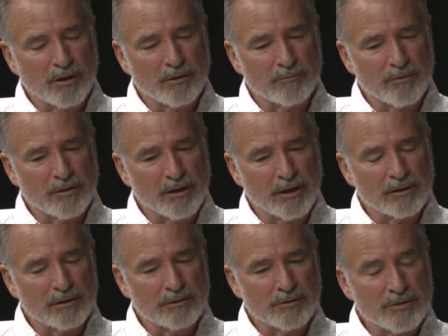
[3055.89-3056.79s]
that
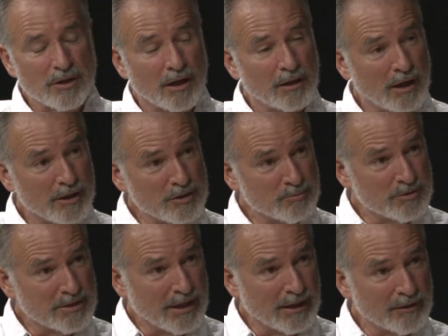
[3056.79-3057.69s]
includes
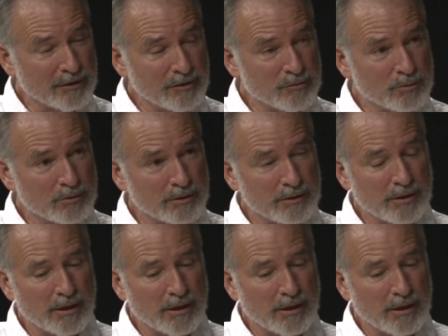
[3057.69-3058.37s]
hospitality toward